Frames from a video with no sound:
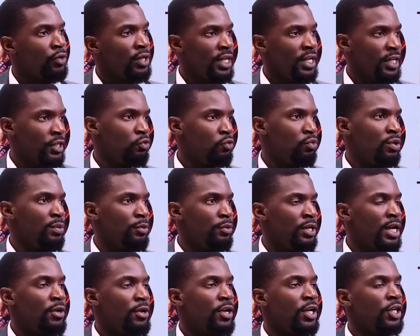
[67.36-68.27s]
relate to it. But
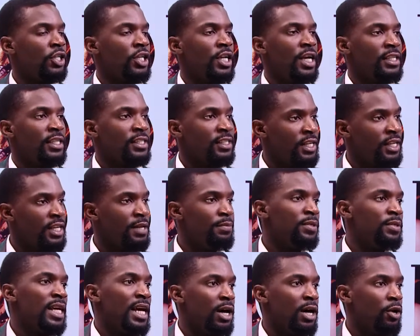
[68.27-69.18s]
now that she has slimmed
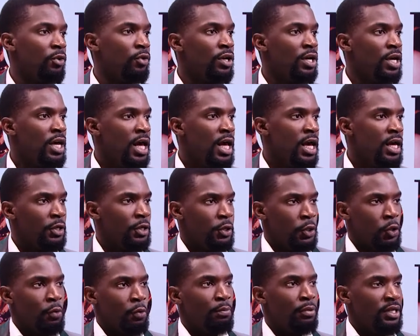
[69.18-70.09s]
down,
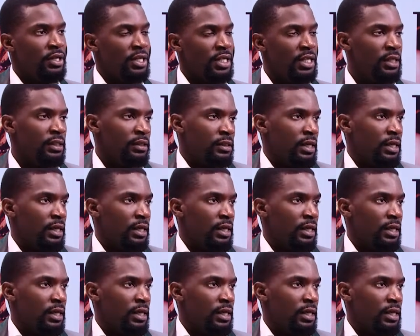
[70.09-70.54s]
nobody's